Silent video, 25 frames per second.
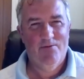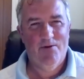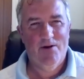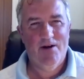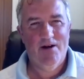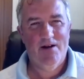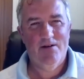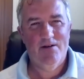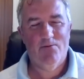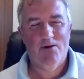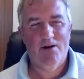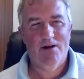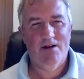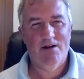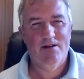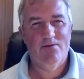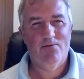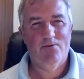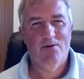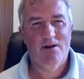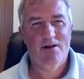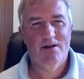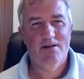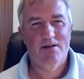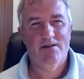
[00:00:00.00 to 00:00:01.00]
Why
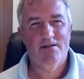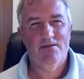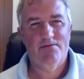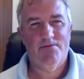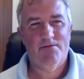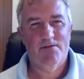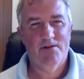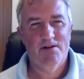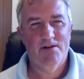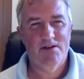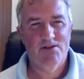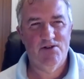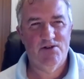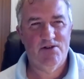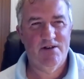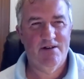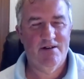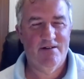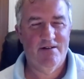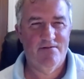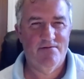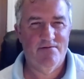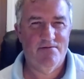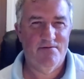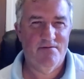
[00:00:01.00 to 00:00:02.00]
do the French
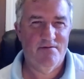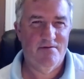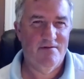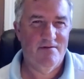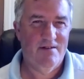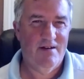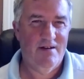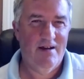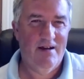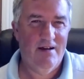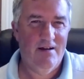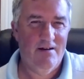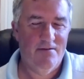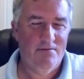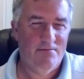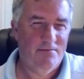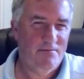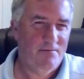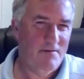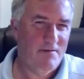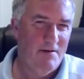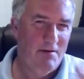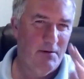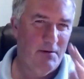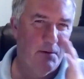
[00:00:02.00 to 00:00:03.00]
have
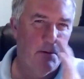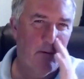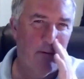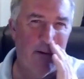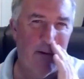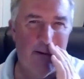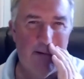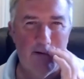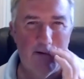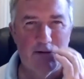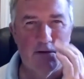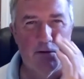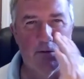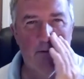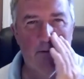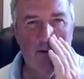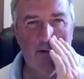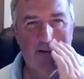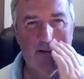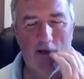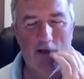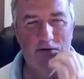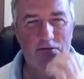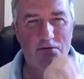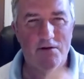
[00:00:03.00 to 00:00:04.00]
eat so much
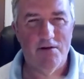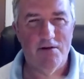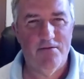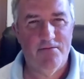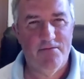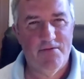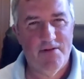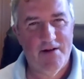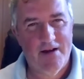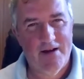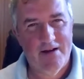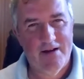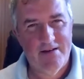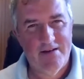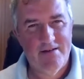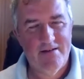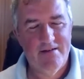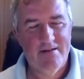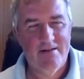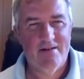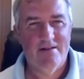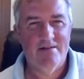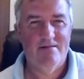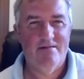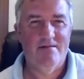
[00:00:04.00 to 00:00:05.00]
saturated fat
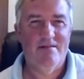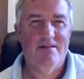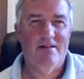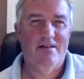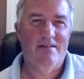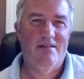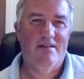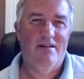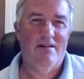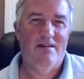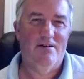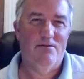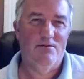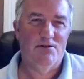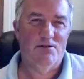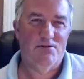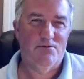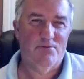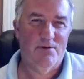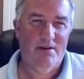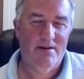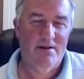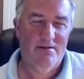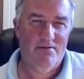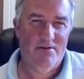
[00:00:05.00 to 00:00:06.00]
and the lowest
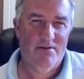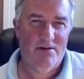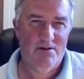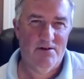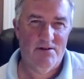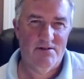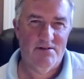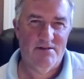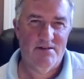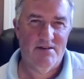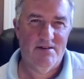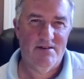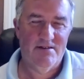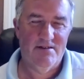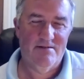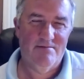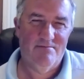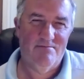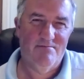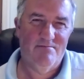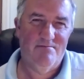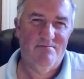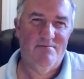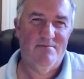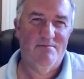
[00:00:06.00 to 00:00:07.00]
rate of heart disease
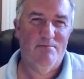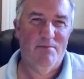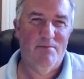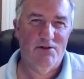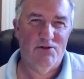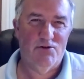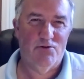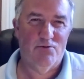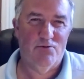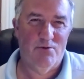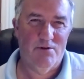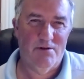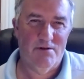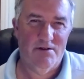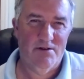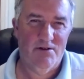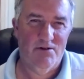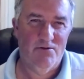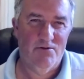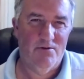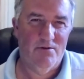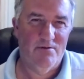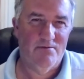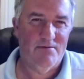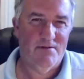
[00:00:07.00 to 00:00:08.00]
measurable in
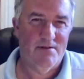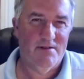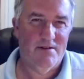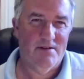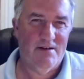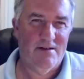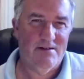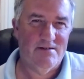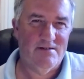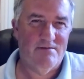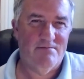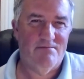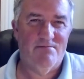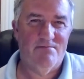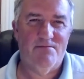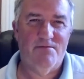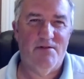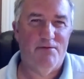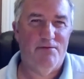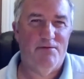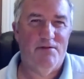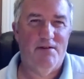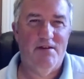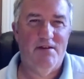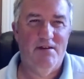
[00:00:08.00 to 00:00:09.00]
Europe for the last
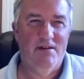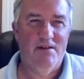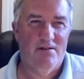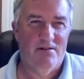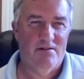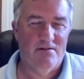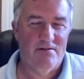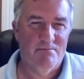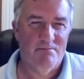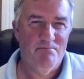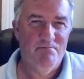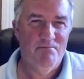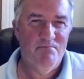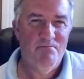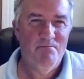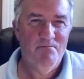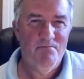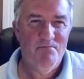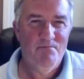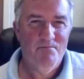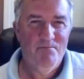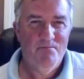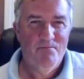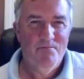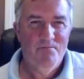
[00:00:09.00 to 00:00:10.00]
50 years?
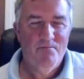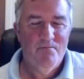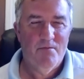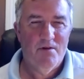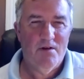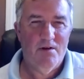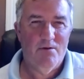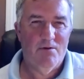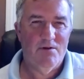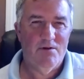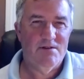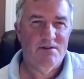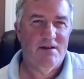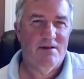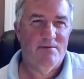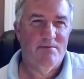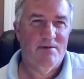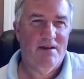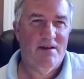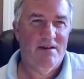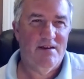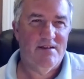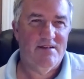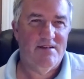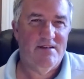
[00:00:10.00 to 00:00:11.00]
Well, at one time
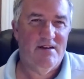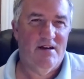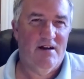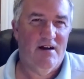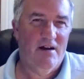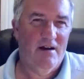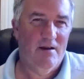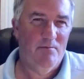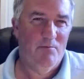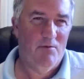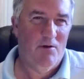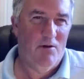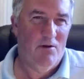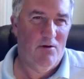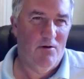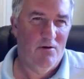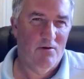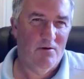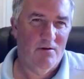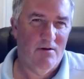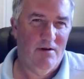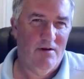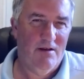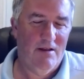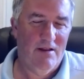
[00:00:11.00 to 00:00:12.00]
they had a time
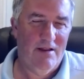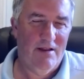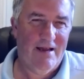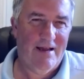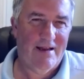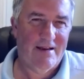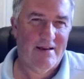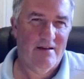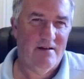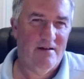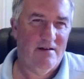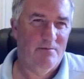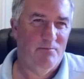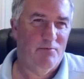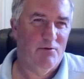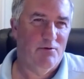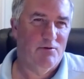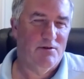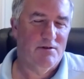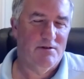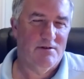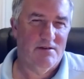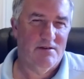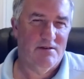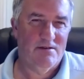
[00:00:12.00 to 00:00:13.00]
lag
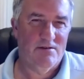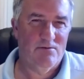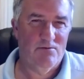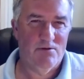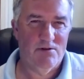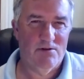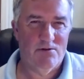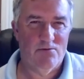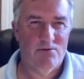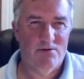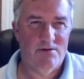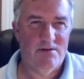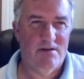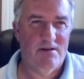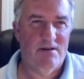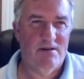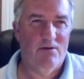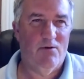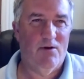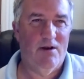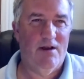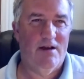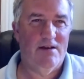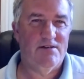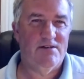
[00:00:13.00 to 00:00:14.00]
hypothesis, which was that it
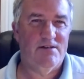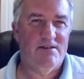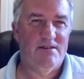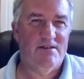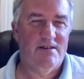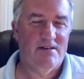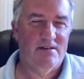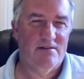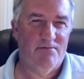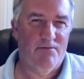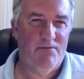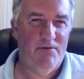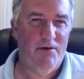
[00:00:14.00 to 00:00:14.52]
will actually take